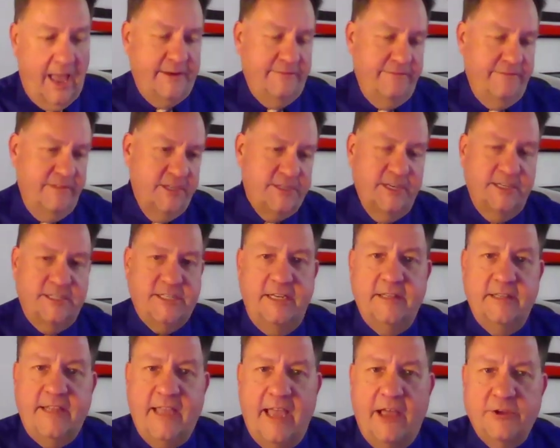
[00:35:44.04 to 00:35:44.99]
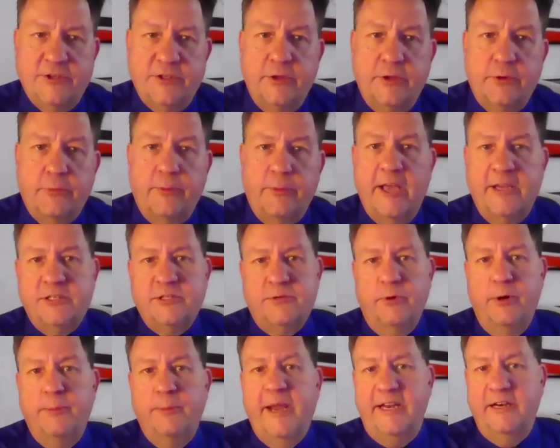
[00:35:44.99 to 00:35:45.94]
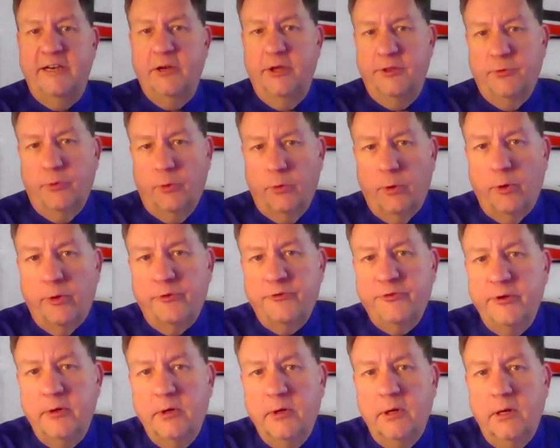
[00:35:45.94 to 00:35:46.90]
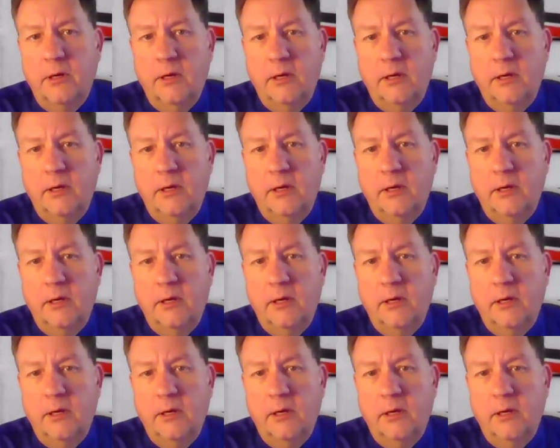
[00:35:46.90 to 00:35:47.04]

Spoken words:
of the 16,000. The rest remained on the rolls.